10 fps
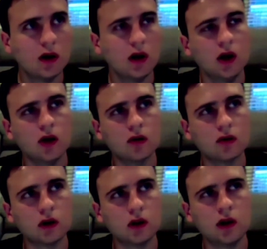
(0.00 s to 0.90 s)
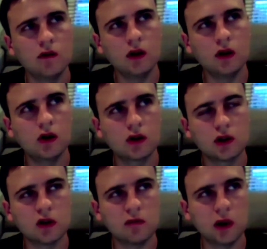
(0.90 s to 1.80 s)
even
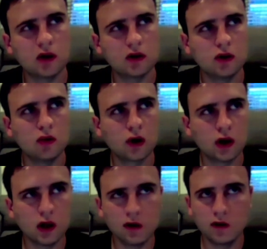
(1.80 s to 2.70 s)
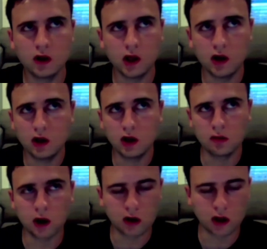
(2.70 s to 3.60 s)
yourself because you weren't even educated
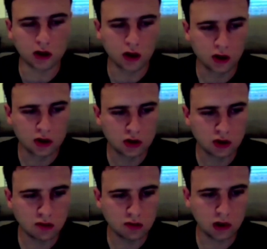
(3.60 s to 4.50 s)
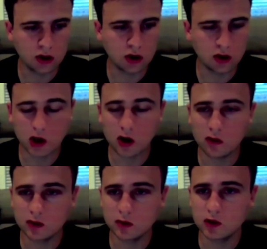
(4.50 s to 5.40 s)
about it. So, it's our
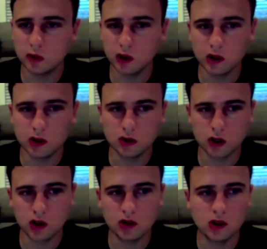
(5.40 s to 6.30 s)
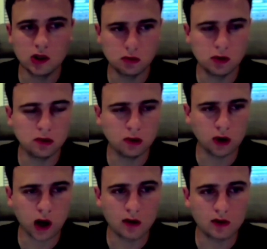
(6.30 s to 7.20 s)
responsibility to kind of teach people on
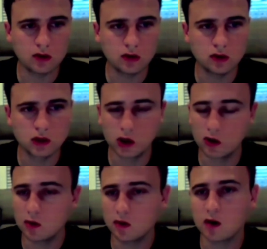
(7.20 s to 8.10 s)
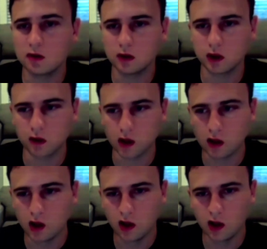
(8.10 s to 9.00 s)
how to do security properly, right?
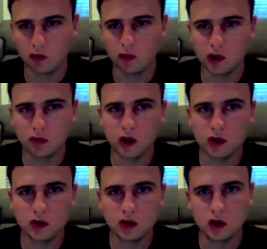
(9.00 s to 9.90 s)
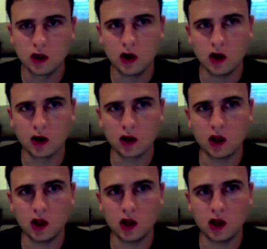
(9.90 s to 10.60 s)
Like which ways where